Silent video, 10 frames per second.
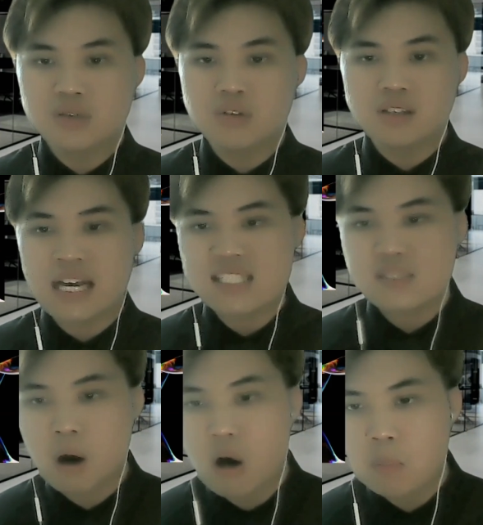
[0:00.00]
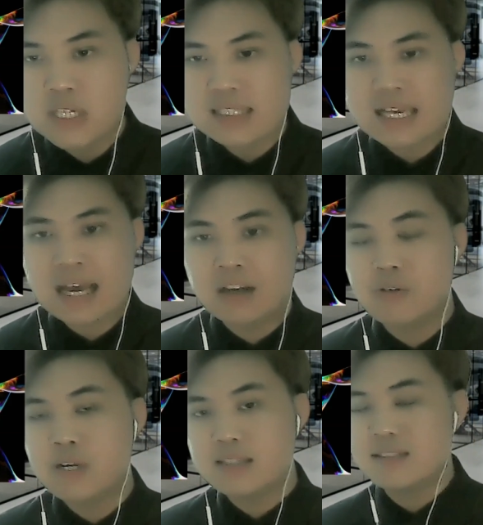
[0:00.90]
to detect small objects at
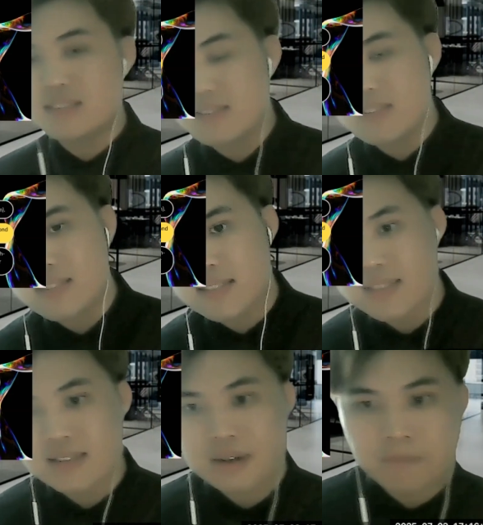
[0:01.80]
greater distances.